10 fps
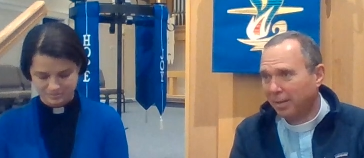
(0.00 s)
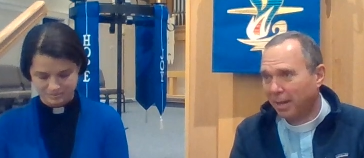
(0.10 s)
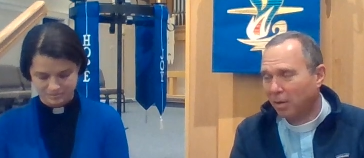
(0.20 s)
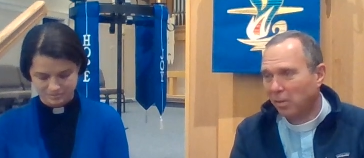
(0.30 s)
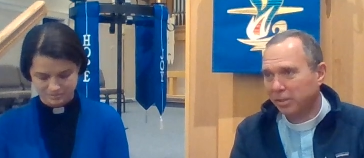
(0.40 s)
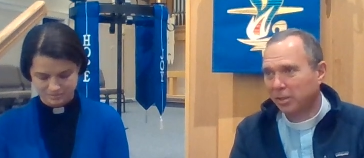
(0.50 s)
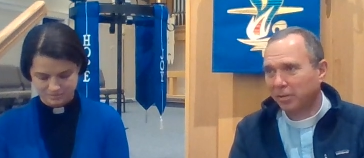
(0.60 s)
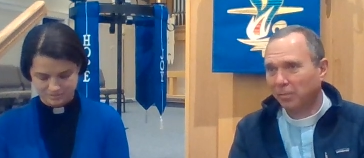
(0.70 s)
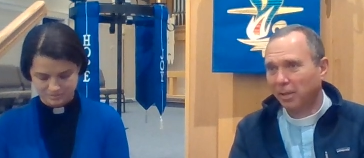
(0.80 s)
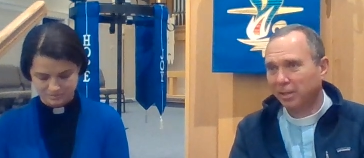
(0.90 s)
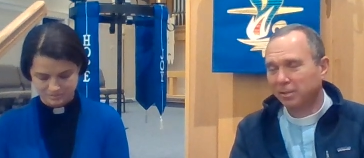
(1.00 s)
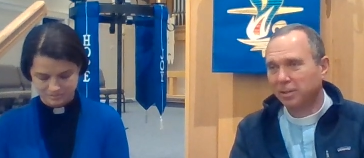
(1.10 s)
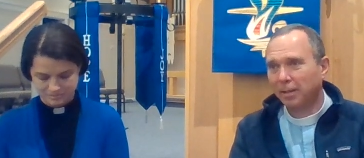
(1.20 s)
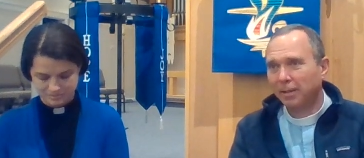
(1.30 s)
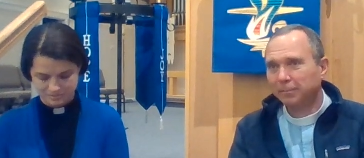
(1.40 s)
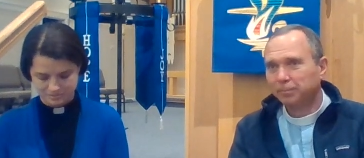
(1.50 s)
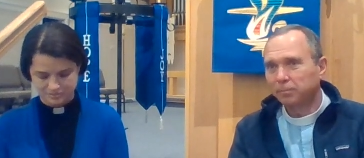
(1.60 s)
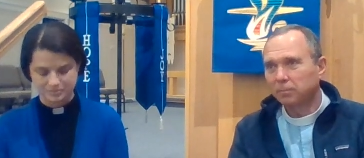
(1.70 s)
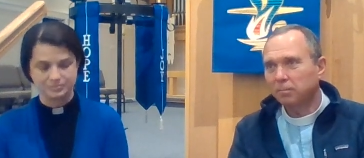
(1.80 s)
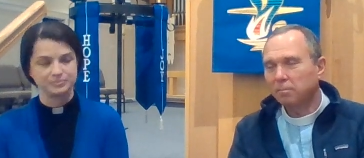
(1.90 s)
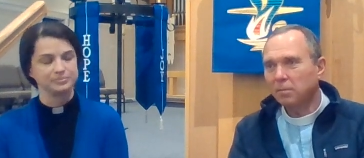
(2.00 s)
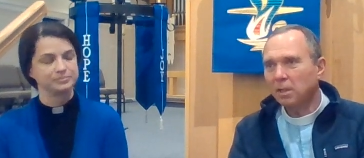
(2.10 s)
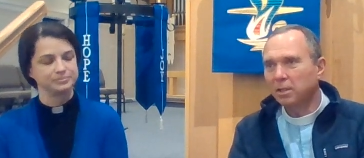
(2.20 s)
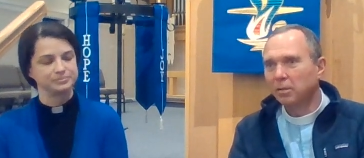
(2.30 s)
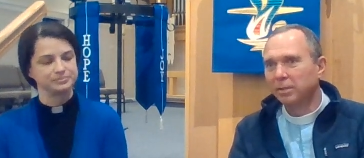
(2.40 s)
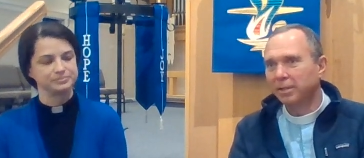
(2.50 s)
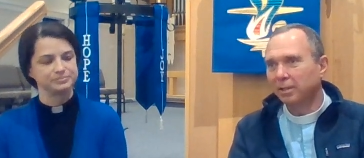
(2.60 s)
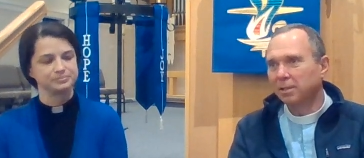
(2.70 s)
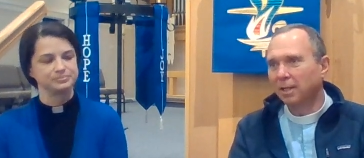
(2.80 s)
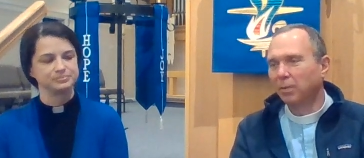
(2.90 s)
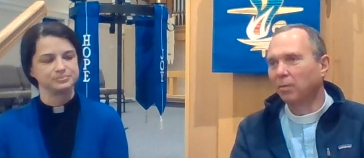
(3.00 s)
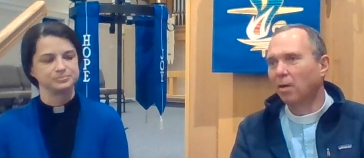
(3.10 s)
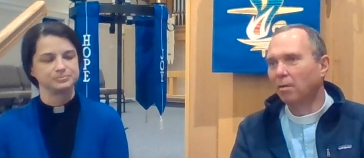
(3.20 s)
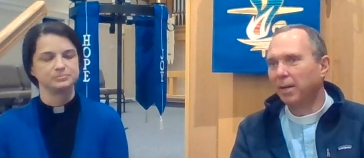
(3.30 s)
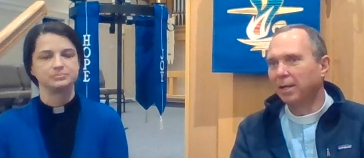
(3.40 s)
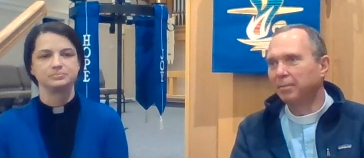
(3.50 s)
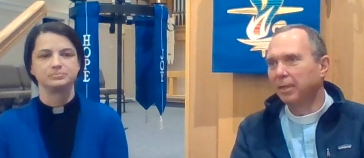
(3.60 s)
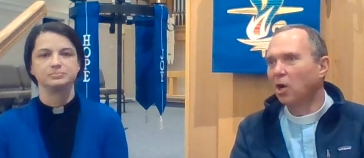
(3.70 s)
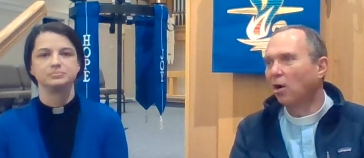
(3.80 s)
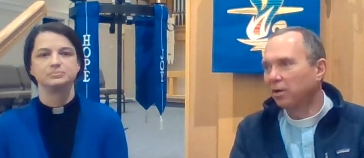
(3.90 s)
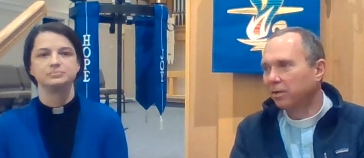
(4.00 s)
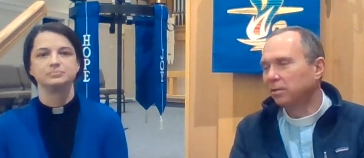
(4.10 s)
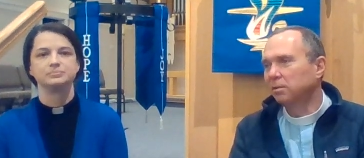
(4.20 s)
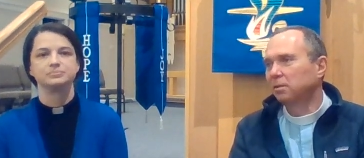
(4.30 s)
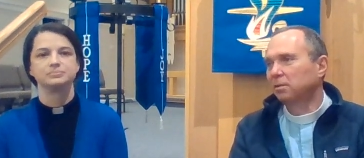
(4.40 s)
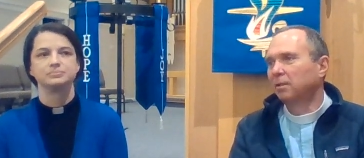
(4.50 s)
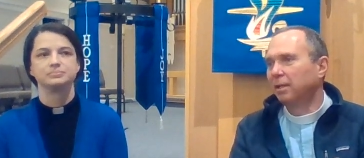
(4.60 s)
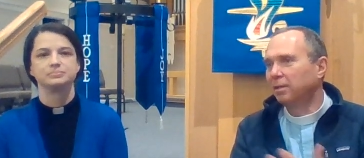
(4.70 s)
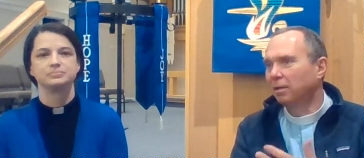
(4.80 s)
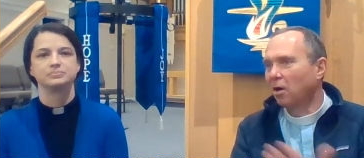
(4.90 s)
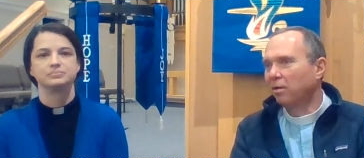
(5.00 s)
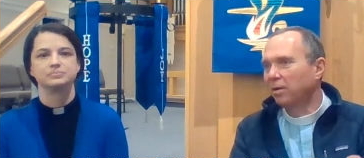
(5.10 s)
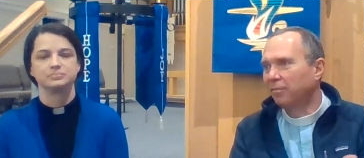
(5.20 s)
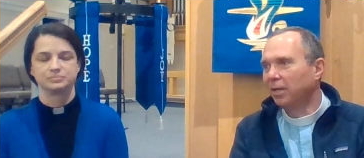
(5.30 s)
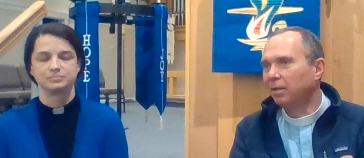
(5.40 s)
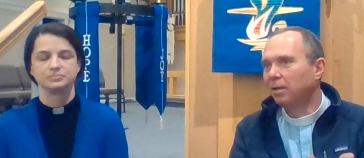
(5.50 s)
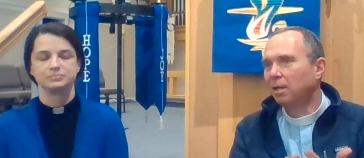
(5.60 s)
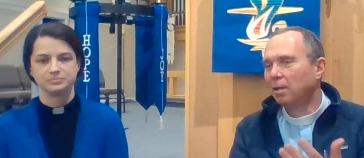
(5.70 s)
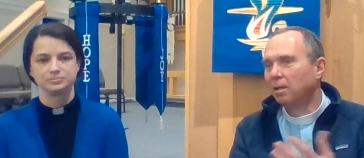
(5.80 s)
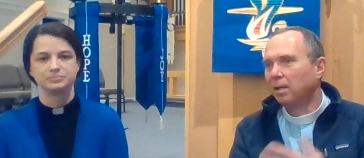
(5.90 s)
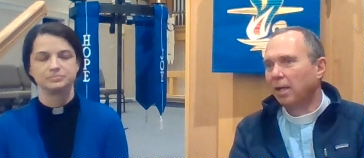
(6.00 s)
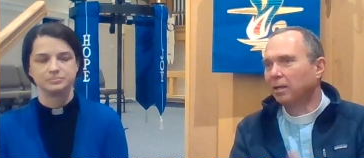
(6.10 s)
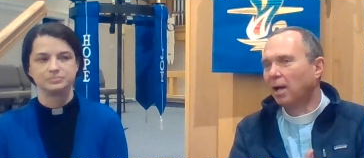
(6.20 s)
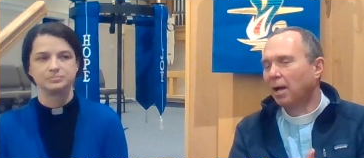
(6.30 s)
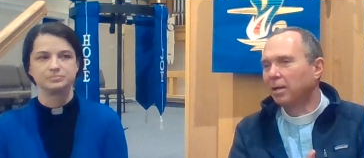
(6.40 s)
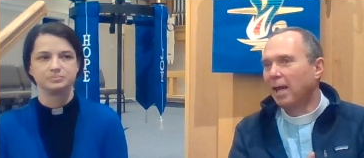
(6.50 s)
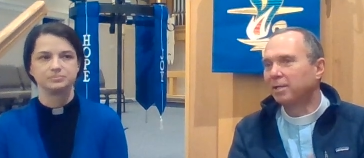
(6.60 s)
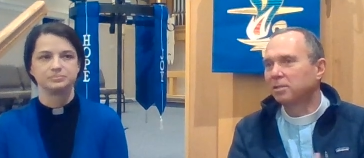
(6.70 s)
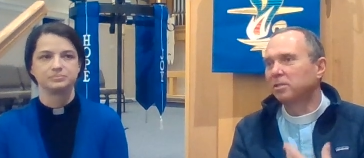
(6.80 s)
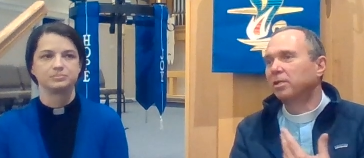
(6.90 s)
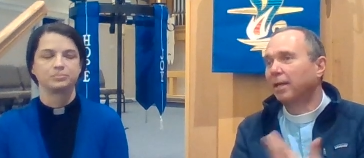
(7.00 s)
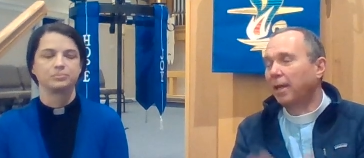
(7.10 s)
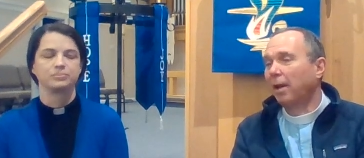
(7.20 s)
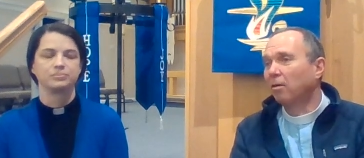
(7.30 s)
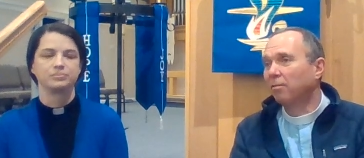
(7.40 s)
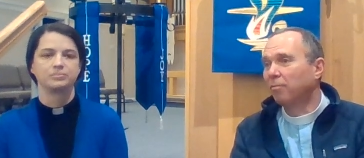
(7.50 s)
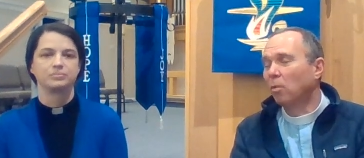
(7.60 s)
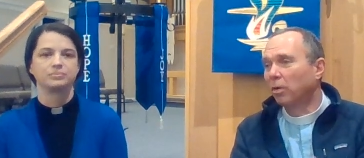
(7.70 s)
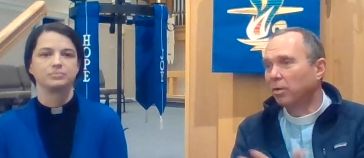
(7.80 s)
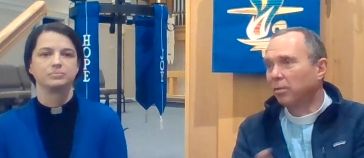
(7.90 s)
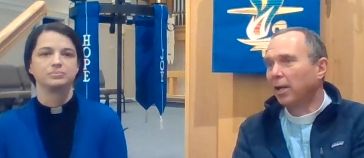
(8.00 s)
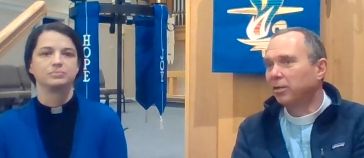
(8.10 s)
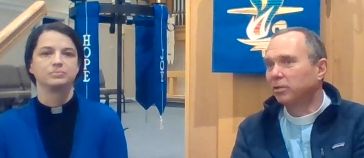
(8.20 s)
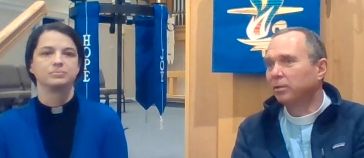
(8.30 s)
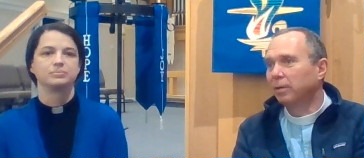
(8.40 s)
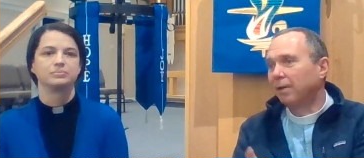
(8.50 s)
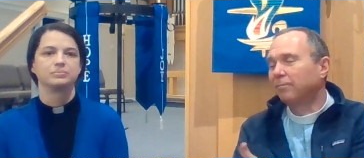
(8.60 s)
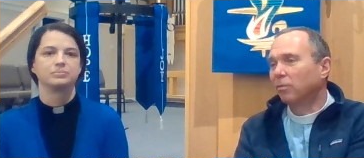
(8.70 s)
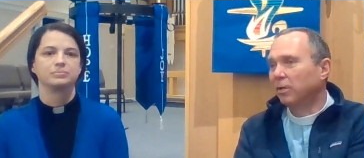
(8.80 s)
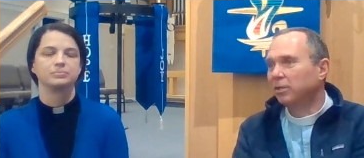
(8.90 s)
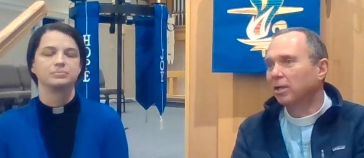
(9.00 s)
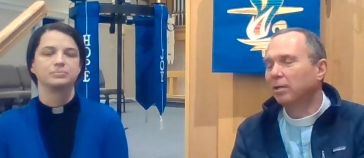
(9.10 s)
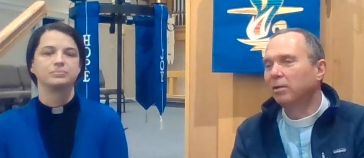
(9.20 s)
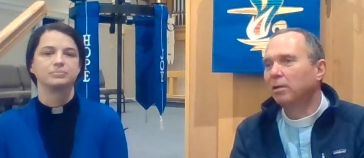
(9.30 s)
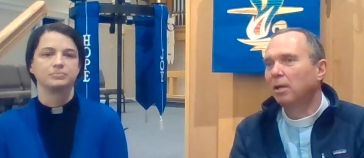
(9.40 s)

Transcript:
Speaker 1: that question was, you know, intentionally we were all made to be gardeners in the Garden of Eden, and God asked us to care for creation and for each other.